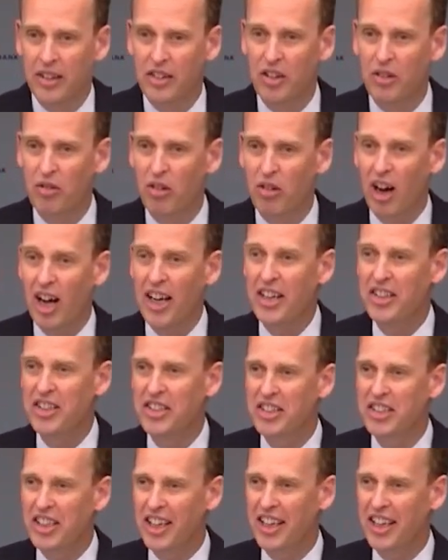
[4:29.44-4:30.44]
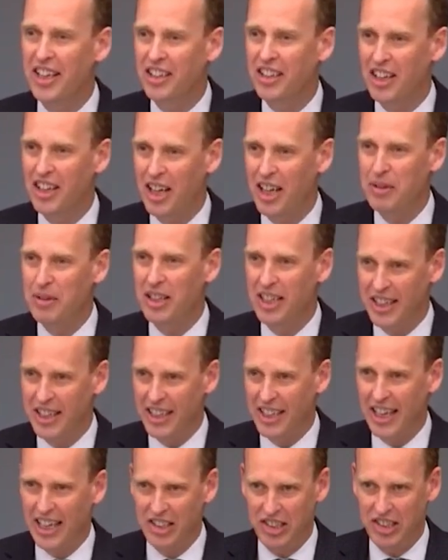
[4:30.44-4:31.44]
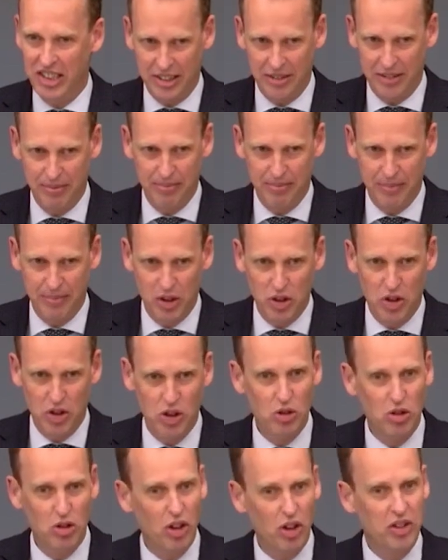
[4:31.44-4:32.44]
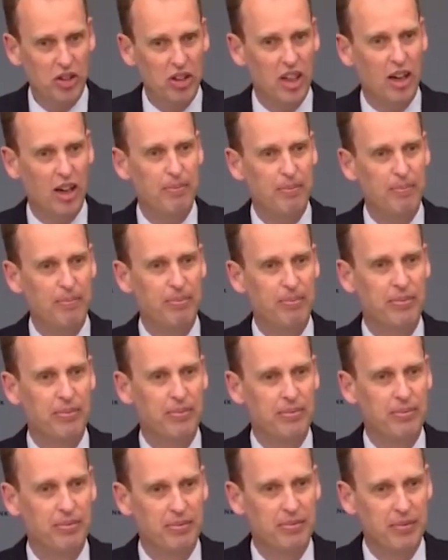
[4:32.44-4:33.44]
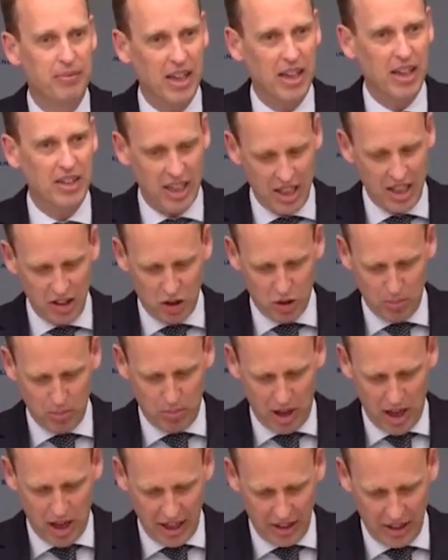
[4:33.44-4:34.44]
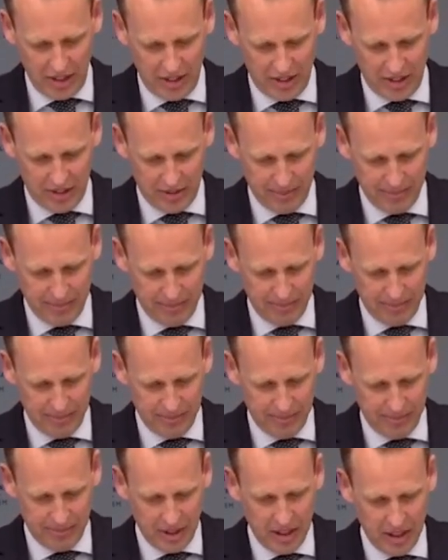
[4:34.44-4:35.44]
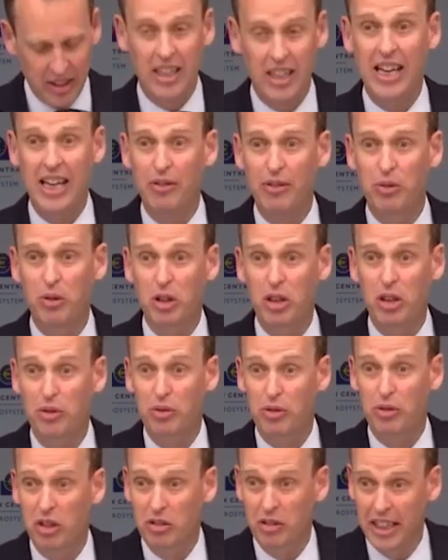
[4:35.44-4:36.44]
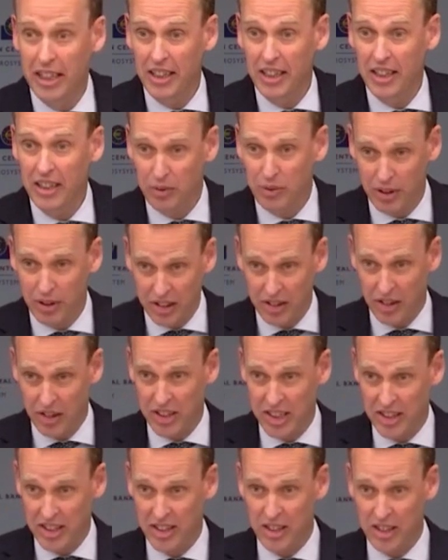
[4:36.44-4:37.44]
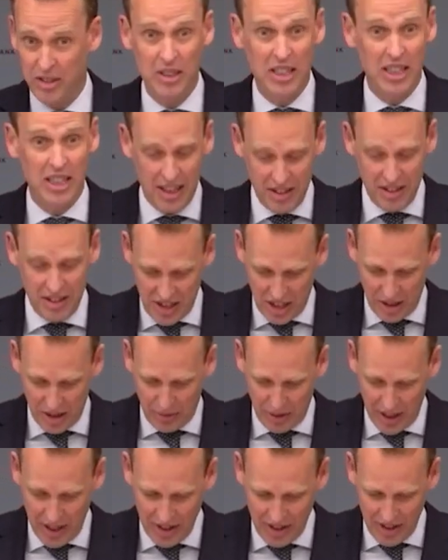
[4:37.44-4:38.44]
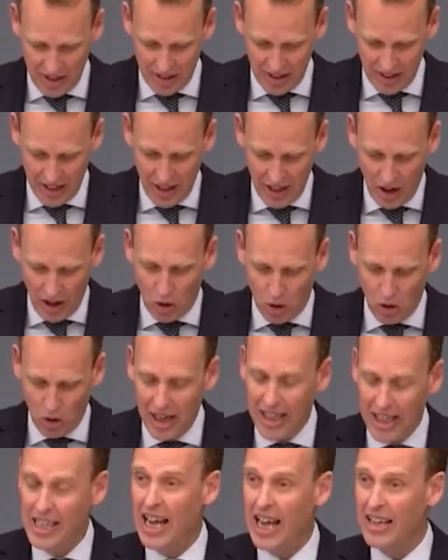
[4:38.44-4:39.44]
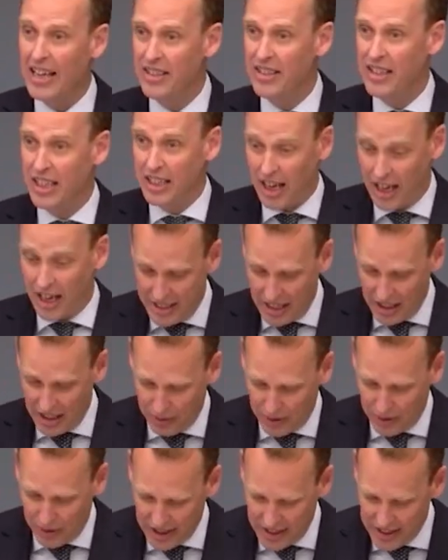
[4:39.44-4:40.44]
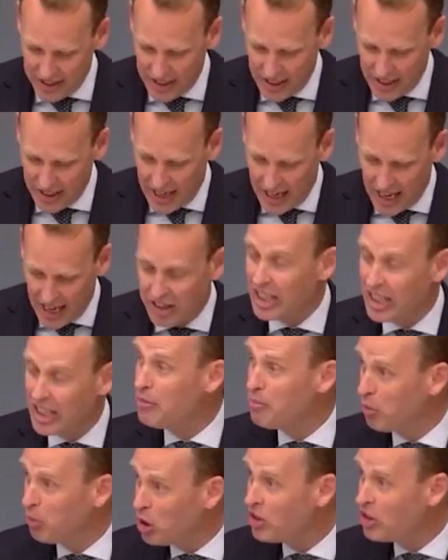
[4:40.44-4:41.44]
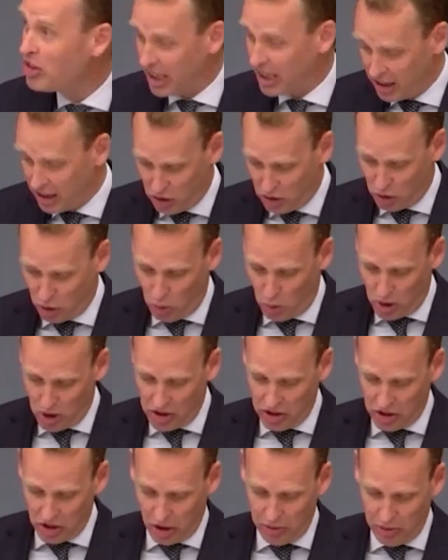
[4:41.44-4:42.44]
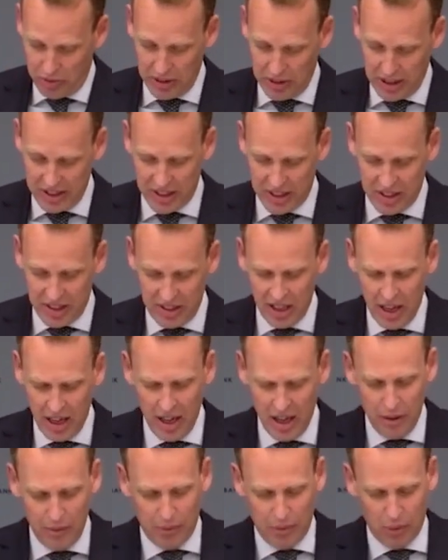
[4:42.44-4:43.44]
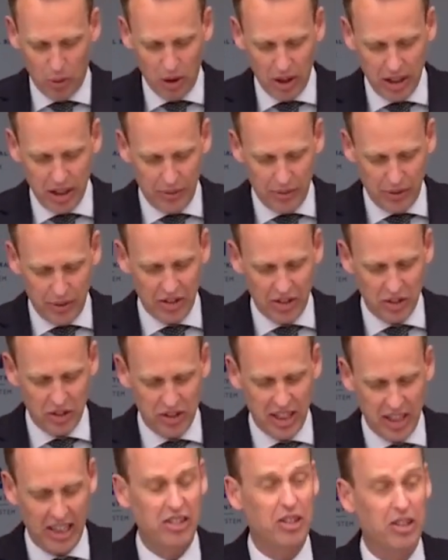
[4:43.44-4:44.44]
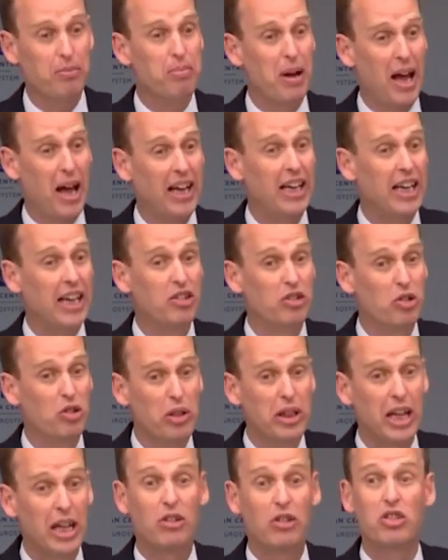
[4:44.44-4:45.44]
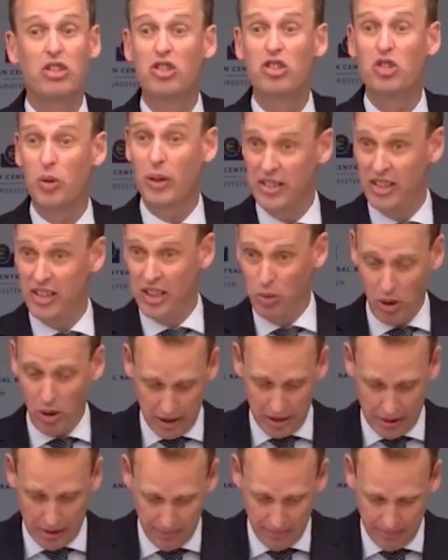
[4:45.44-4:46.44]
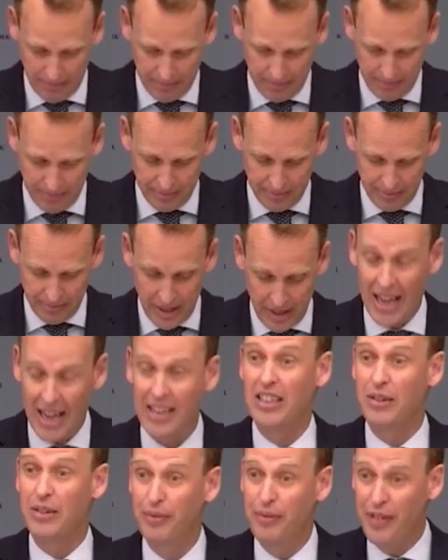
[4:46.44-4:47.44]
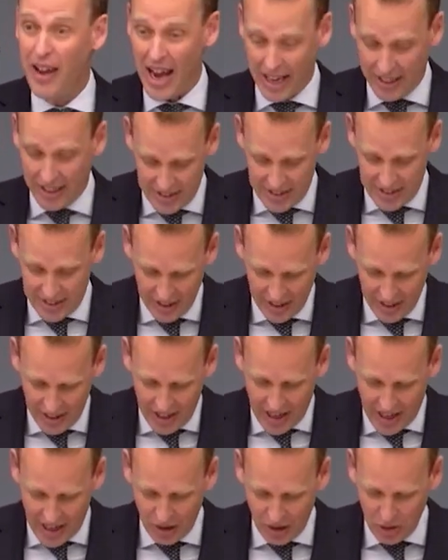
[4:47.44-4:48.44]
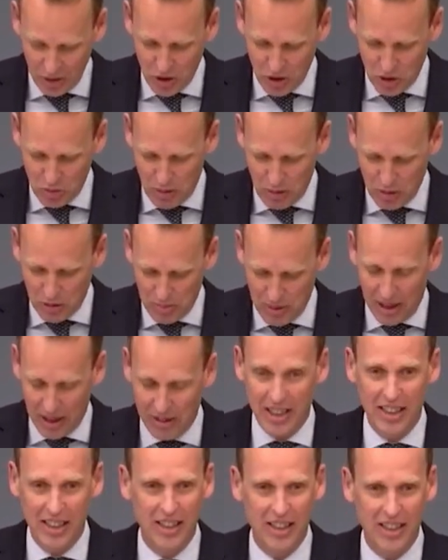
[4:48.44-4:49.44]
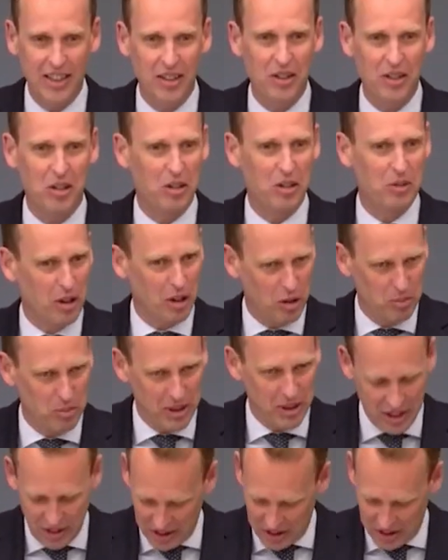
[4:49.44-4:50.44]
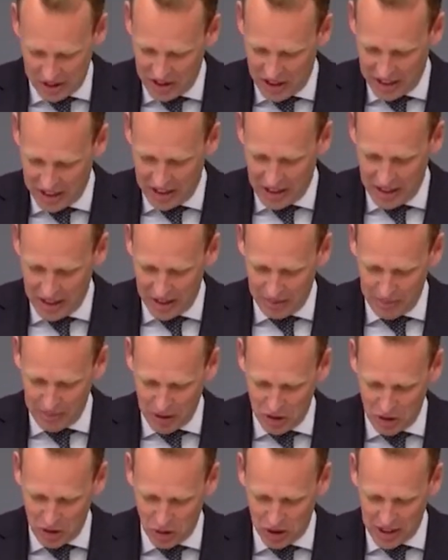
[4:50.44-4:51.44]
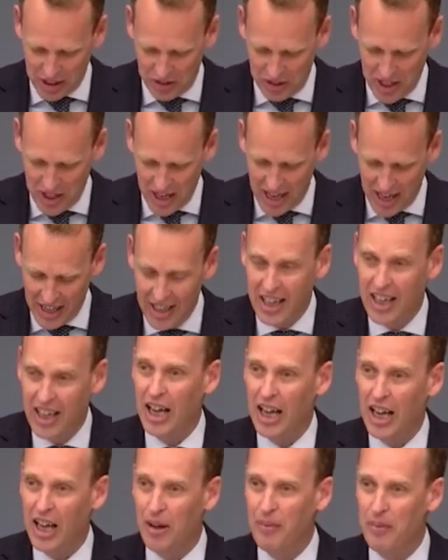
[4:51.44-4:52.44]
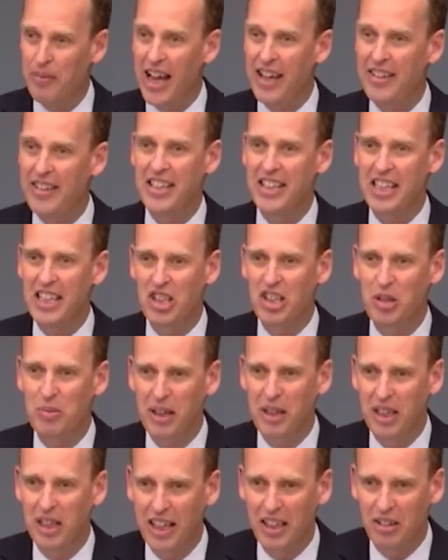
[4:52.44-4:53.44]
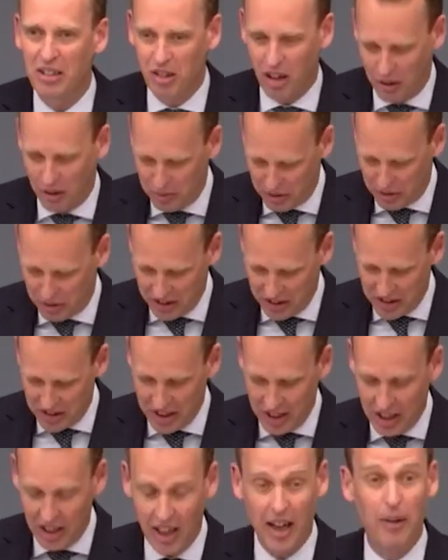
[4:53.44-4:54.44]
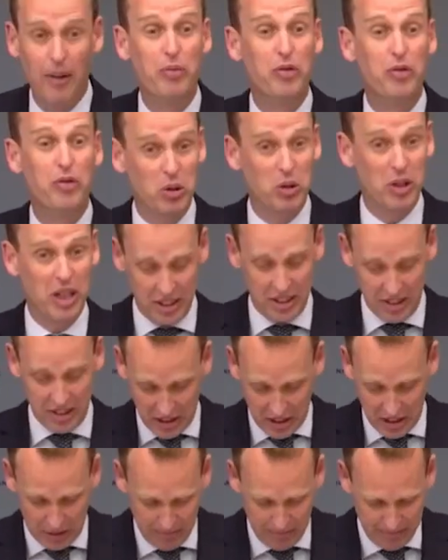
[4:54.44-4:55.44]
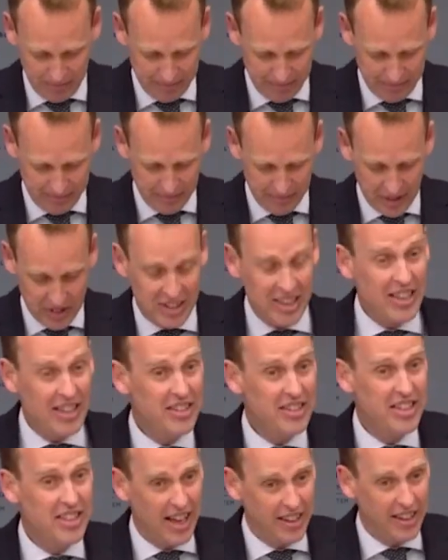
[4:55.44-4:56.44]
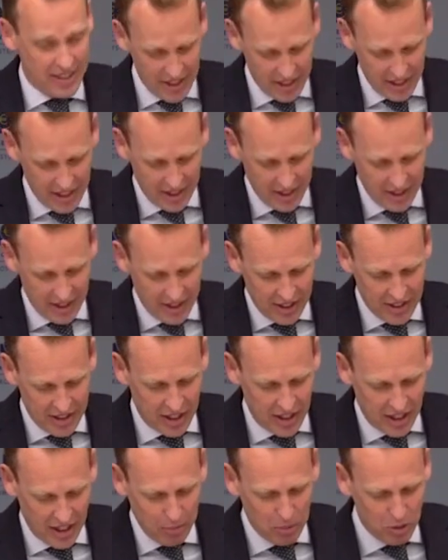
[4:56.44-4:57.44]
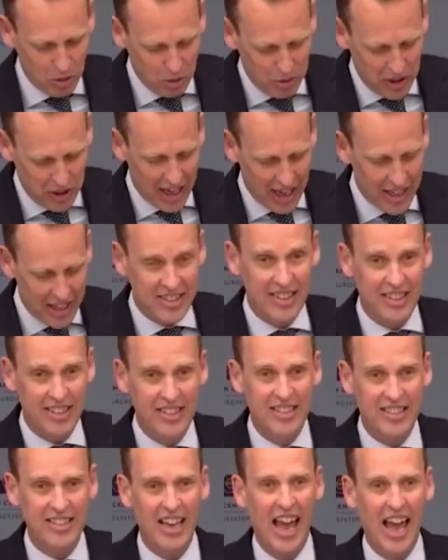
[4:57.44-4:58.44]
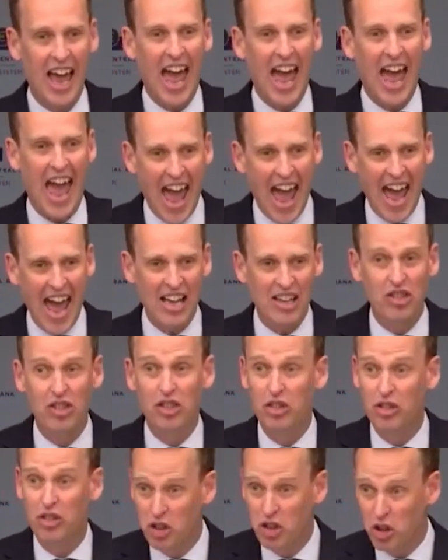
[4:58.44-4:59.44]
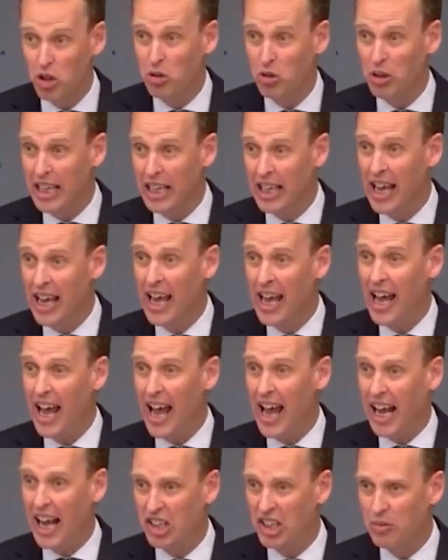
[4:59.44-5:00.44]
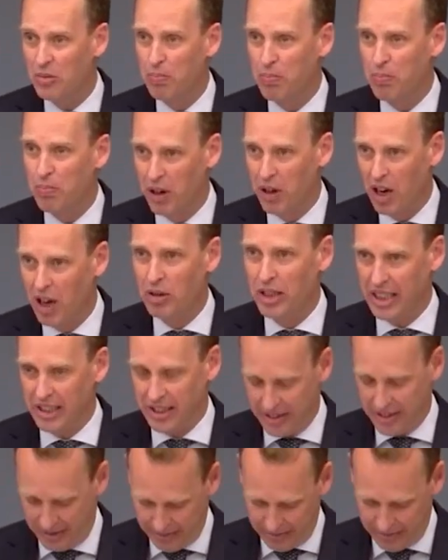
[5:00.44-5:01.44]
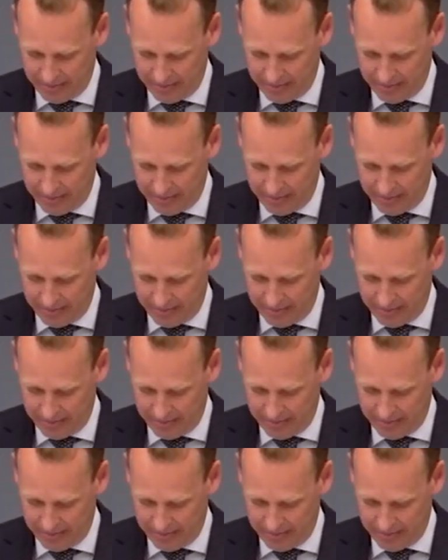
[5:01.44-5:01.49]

The rise in climate litigation should not come as a surprise. The Network for Greening the Financial System, the NGFS, already identified it as an emerging source of risks for the financial sector back in 2021. And in fact, I also spoke about it, albeit uh, slightly um, shorter than today, um, at the ECB legal conference um, two years ago. Since then, the number of cases has truly exploded.